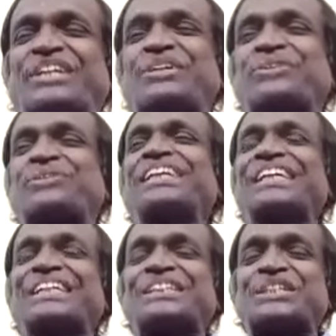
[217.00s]
Thank you.
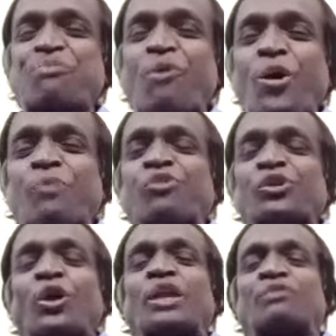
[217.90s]
This
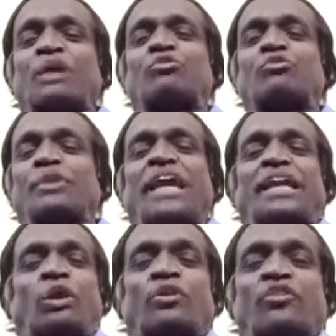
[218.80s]
poem would not have come to me
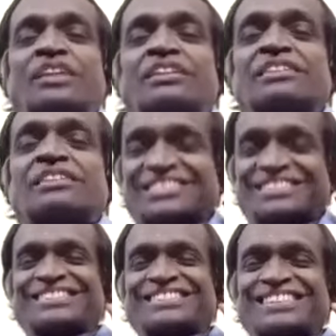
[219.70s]
had I not read
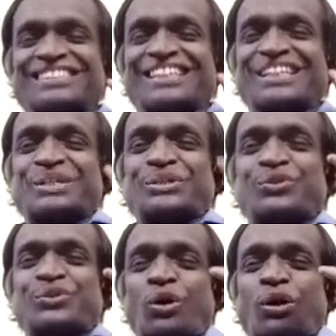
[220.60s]
this.
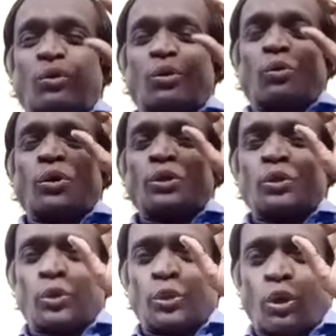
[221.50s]
So
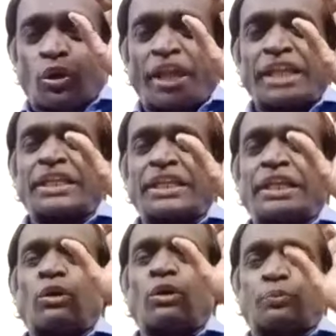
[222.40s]
your
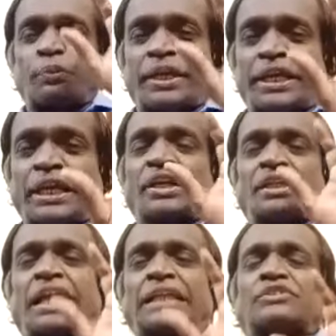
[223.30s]
writing or speaking
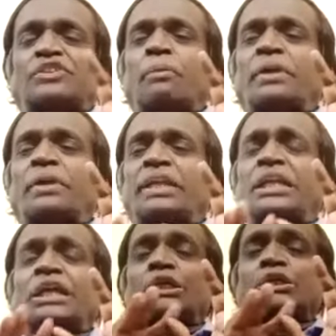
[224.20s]
or interaction with
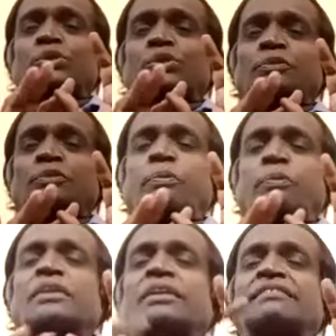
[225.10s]
somebody should
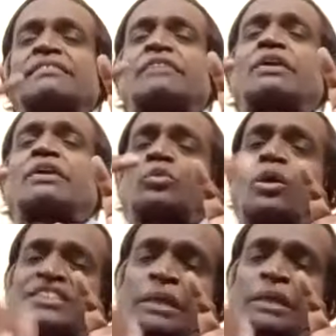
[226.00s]
inspire the receiver
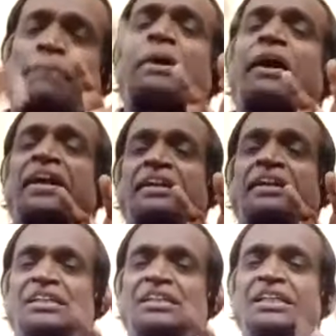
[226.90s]
to go a step
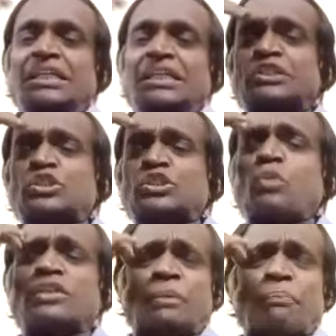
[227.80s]
ahead. This is
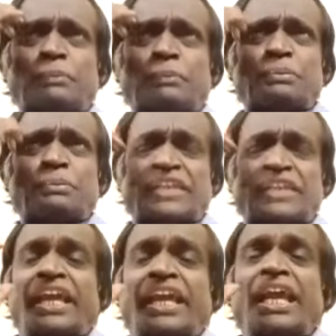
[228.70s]
what some people
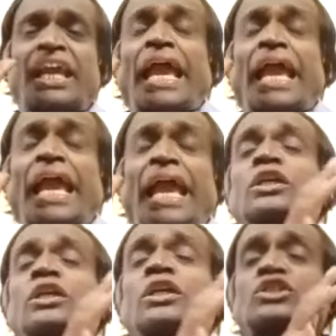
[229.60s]
say. An
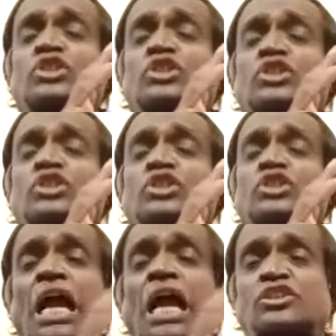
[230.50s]
author starts the
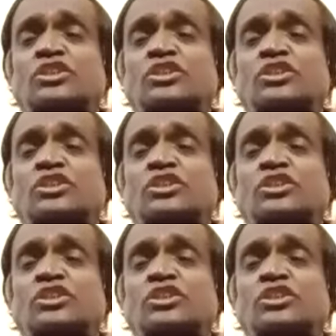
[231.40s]
book.